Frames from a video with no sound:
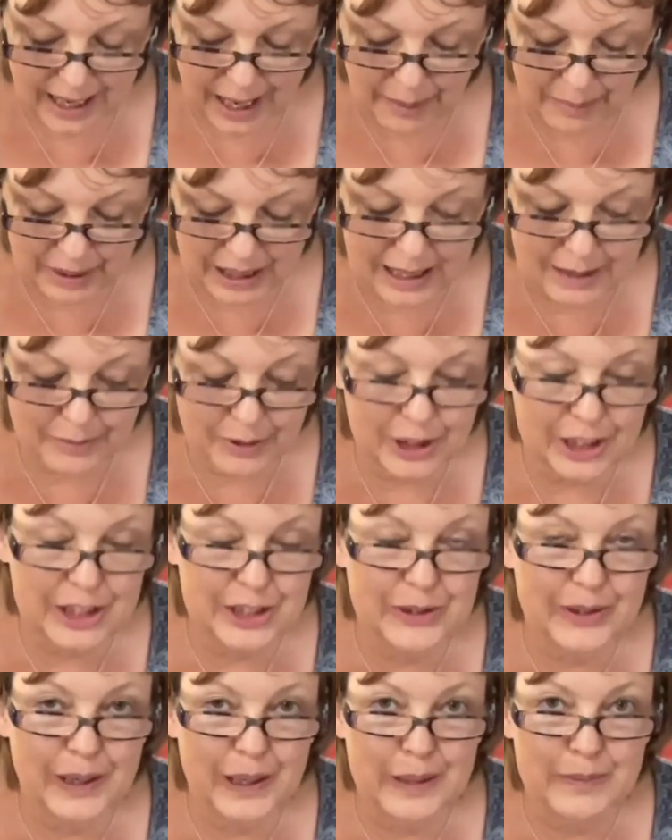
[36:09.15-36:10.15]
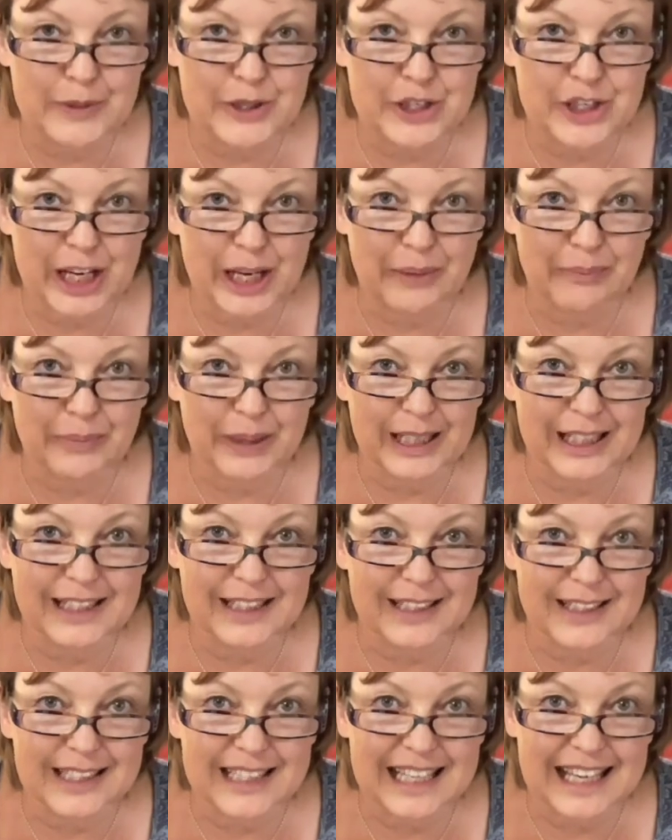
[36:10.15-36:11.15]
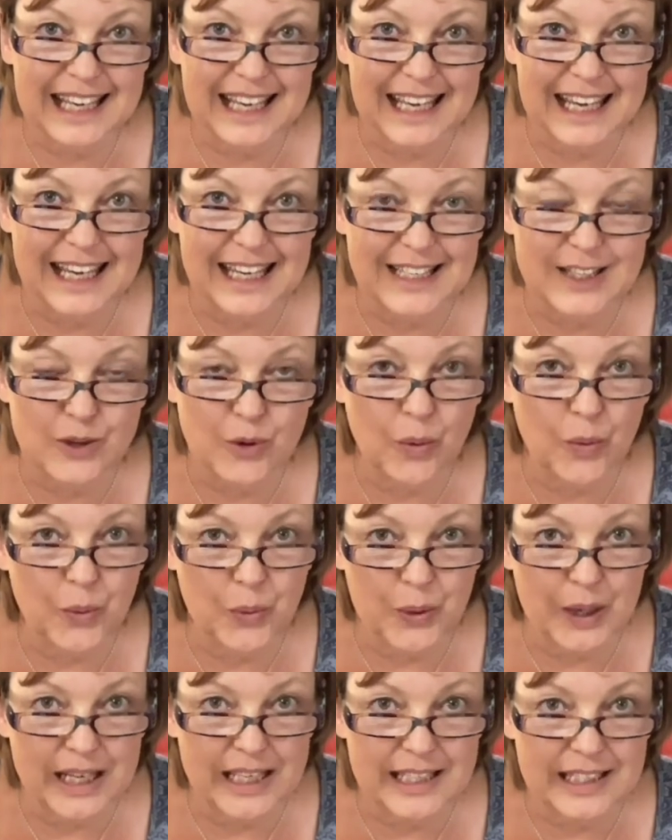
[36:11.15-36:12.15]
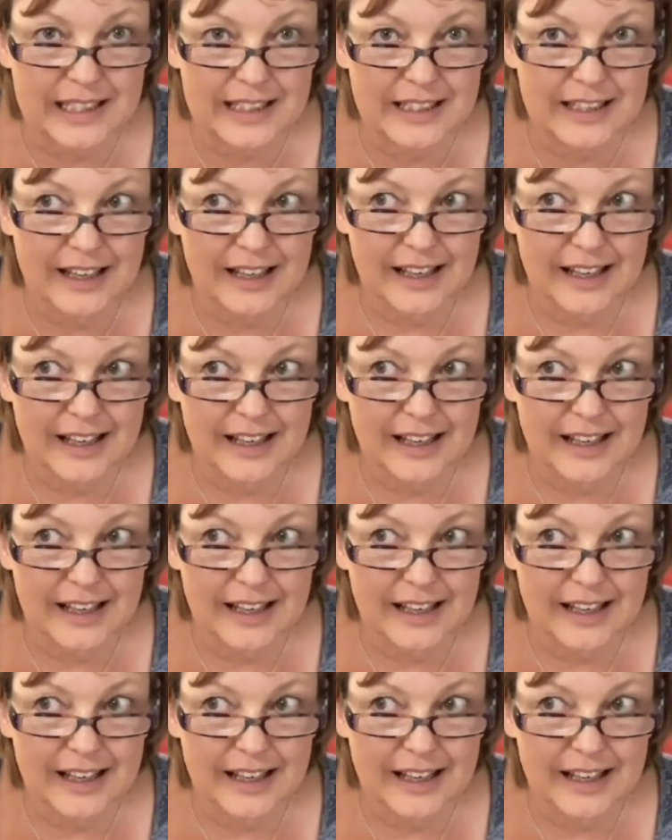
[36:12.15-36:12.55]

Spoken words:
But I'm going to do it on the machine because it is always